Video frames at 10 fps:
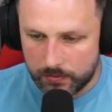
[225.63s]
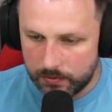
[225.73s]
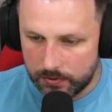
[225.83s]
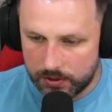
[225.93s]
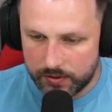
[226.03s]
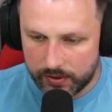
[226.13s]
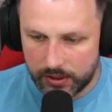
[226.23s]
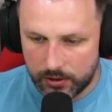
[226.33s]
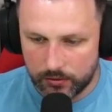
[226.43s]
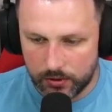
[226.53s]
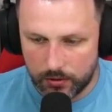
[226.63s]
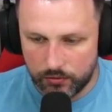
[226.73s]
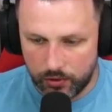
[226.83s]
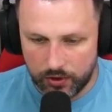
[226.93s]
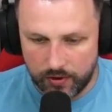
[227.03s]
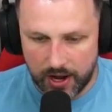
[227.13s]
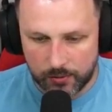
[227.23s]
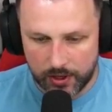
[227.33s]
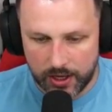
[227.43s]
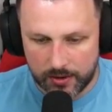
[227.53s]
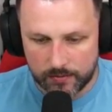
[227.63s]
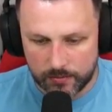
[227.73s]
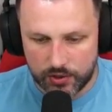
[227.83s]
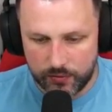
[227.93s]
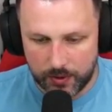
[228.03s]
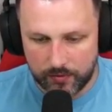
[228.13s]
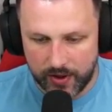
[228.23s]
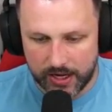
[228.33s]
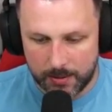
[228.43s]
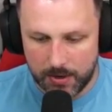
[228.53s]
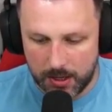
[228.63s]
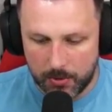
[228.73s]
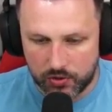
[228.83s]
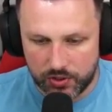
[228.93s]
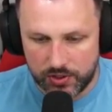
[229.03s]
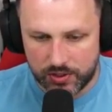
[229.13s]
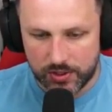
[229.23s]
Let's have a little run around here. See if we can find the mini bosses.